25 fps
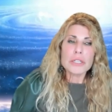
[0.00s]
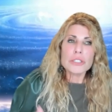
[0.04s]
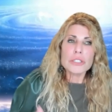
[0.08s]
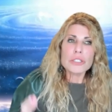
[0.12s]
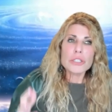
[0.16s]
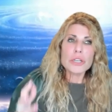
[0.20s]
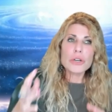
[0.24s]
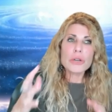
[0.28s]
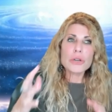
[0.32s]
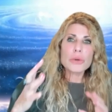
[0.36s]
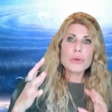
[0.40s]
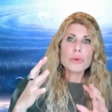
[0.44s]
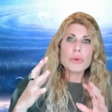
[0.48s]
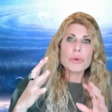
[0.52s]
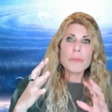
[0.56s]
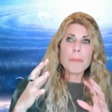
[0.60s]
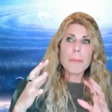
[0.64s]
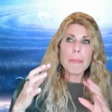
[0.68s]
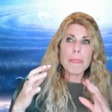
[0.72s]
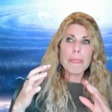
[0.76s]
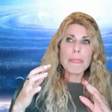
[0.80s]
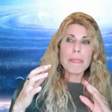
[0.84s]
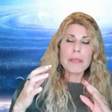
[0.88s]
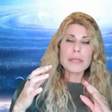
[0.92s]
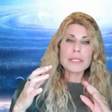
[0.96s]
So,
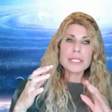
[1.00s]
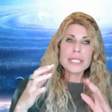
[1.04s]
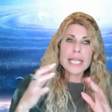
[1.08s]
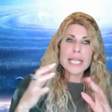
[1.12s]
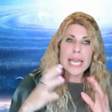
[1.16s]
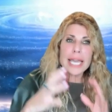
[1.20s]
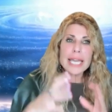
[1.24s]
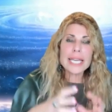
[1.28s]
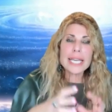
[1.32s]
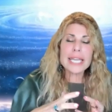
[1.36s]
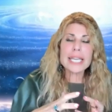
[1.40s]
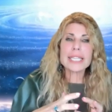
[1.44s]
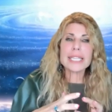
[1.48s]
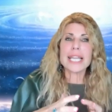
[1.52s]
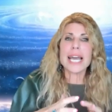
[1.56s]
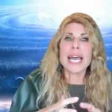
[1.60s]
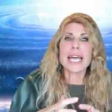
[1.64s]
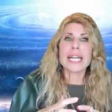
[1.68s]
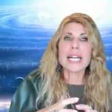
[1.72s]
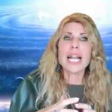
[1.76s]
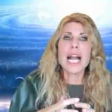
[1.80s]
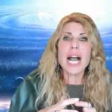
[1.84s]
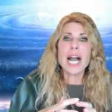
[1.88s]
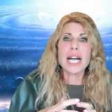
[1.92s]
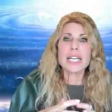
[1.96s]
taking
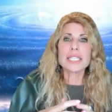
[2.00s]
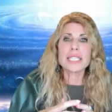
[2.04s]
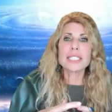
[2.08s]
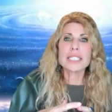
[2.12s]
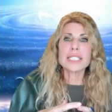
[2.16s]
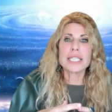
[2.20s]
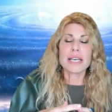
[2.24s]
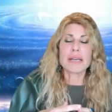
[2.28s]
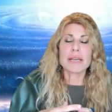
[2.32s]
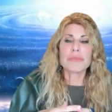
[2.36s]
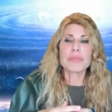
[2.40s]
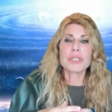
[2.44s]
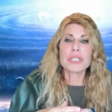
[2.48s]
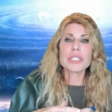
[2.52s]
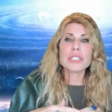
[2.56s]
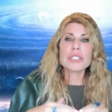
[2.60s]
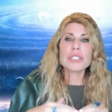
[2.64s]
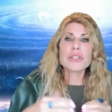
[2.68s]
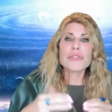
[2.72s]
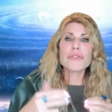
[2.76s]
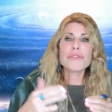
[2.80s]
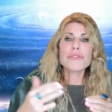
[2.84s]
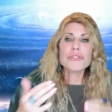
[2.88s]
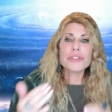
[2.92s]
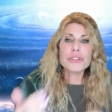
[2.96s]
that concept
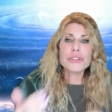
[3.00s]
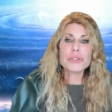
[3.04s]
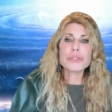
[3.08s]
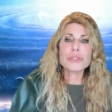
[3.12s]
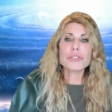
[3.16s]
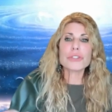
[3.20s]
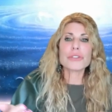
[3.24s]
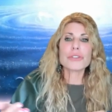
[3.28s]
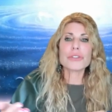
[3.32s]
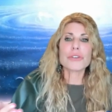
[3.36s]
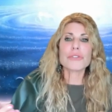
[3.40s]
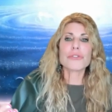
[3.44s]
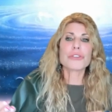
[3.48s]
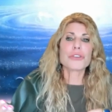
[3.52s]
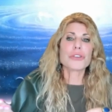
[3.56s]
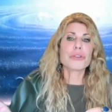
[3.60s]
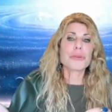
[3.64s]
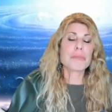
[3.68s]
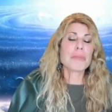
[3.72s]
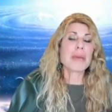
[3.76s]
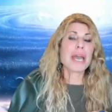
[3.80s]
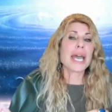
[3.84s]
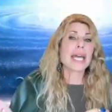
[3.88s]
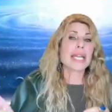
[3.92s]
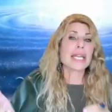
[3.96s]
is the future of
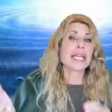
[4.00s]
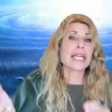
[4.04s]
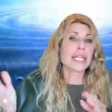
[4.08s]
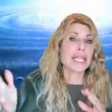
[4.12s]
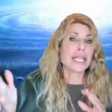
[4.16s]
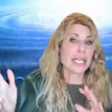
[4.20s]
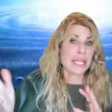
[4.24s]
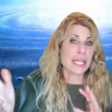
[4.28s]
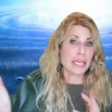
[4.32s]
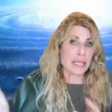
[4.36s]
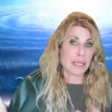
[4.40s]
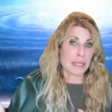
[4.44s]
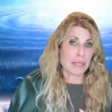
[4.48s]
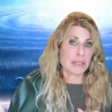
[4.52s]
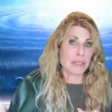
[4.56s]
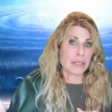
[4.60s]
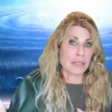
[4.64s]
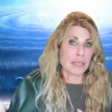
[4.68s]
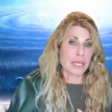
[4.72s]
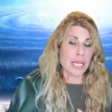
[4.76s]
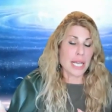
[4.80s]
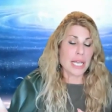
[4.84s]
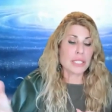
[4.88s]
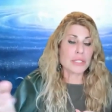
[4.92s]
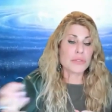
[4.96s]
humanity
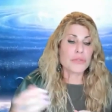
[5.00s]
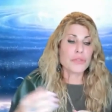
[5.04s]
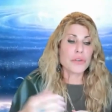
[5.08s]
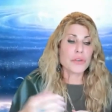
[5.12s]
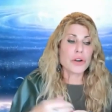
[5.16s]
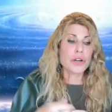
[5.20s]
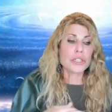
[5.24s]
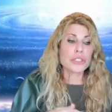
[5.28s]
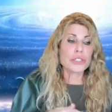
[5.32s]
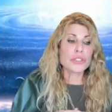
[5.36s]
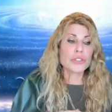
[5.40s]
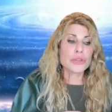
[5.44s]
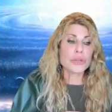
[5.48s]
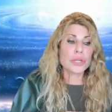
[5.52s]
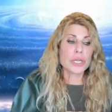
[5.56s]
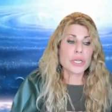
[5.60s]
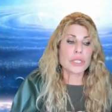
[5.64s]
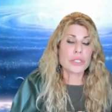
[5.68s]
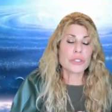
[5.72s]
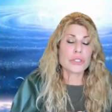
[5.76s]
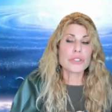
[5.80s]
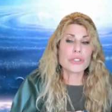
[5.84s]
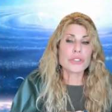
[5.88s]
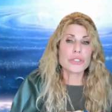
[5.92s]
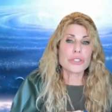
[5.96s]
as far as you're
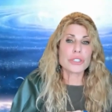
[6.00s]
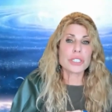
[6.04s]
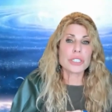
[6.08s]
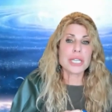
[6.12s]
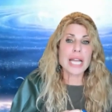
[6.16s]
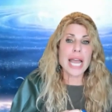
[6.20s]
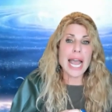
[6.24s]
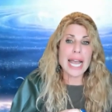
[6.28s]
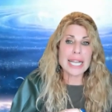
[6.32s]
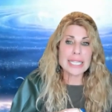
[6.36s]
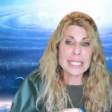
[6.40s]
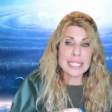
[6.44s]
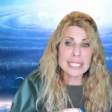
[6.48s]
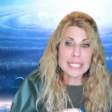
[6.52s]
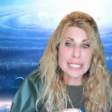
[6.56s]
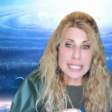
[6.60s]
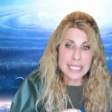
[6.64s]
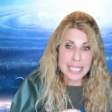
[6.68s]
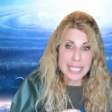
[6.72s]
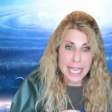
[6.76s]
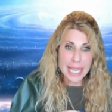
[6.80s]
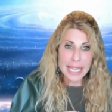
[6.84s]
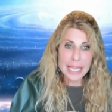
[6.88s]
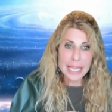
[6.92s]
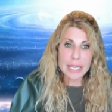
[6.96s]
concerned at
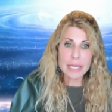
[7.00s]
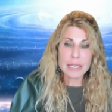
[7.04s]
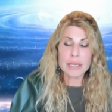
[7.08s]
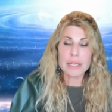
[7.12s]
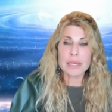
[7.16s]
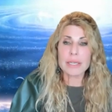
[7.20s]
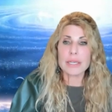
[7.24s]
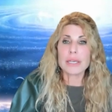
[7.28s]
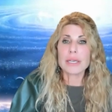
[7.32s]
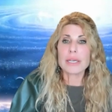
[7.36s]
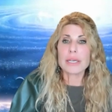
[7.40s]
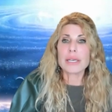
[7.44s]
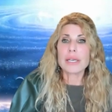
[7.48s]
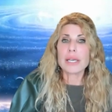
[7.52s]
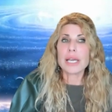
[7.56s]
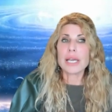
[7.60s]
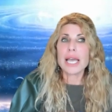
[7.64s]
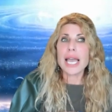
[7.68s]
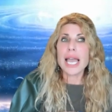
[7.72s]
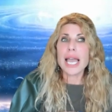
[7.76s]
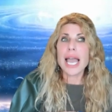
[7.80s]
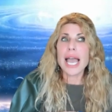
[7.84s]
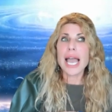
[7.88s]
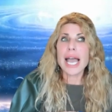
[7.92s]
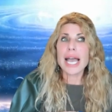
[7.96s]
stake?
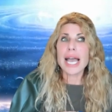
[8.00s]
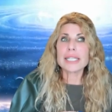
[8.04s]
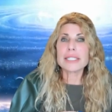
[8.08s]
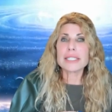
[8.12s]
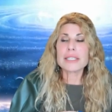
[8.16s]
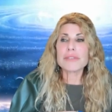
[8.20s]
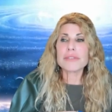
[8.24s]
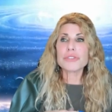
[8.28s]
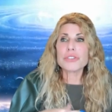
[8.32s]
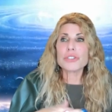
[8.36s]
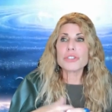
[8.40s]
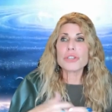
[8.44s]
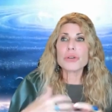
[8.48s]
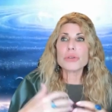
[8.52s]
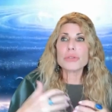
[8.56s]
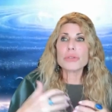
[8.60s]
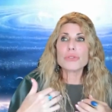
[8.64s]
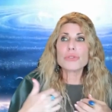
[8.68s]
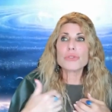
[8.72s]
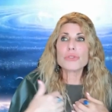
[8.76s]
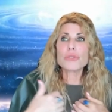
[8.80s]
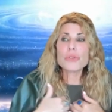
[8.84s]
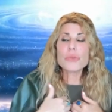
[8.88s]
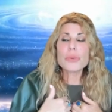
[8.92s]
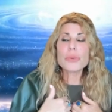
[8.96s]
And if so,
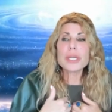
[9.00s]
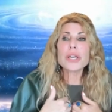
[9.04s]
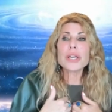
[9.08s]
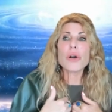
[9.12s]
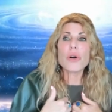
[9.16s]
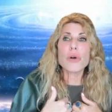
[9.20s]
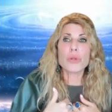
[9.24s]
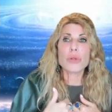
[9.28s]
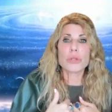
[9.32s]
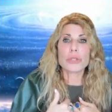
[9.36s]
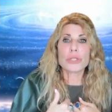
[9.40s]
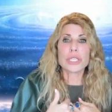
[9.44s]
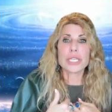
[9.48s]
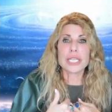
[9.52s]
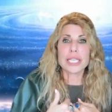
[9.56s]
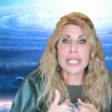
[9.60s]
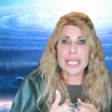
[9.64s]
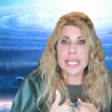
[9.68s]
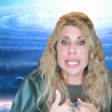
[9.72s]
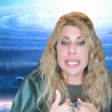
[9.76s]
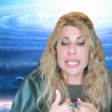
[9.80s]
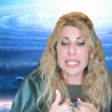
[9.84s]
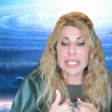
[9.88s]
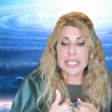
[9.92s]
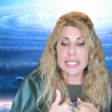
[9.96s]
do we hold the
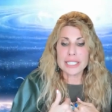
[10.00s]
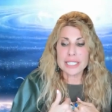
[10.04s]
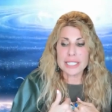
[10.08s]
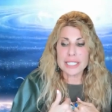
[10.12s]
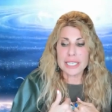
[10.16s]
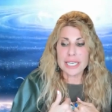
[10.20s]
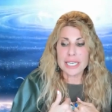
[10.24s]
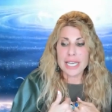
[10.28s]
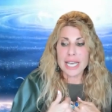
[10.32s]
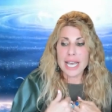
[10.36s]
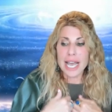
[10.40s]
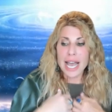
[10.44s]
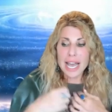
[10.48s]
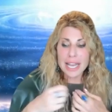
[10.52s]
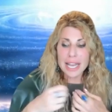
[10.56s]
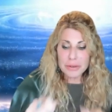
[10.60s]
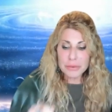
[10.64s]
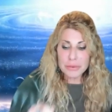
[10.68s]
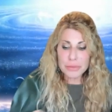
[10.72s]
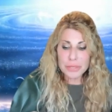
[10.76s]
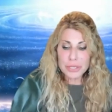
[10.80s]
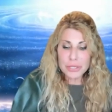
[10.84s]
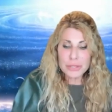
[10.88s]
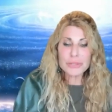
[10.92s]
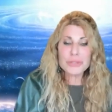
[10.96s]
keys? How
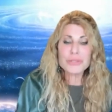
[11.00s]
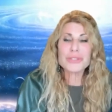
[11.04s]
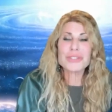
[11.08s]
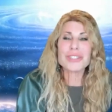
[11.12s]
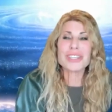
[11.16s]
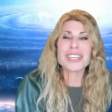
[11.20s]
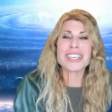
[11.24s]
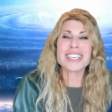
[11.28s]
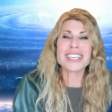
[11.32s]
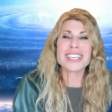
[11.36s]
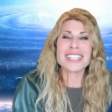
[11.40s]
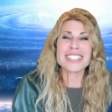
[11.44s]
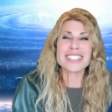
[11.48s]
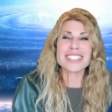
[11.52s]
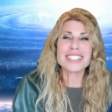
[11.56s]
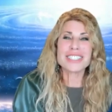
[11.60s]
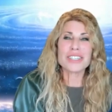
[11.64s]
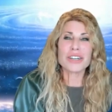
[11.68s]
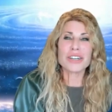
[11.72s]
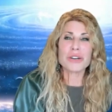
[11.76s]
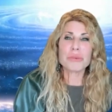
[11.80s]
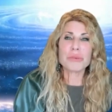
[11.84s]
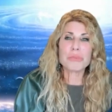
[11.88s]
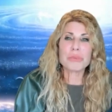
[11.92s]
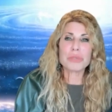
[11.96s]
do we use the keys
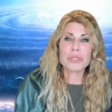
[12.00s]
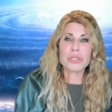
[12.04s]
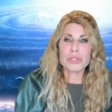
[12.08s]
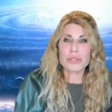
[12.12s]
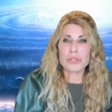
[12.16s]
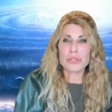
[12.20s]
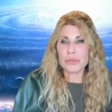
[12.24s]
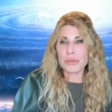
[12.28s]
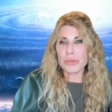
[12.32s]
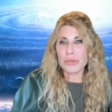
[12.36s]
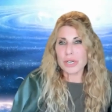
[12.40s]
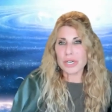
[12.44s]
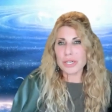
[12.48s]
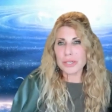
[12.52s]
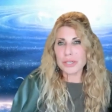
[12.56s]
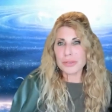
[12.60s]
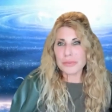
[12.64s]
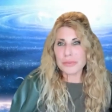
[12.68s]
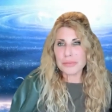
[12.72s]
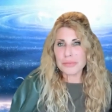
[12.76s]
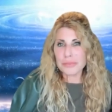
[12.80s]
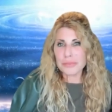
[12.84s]
to open the door?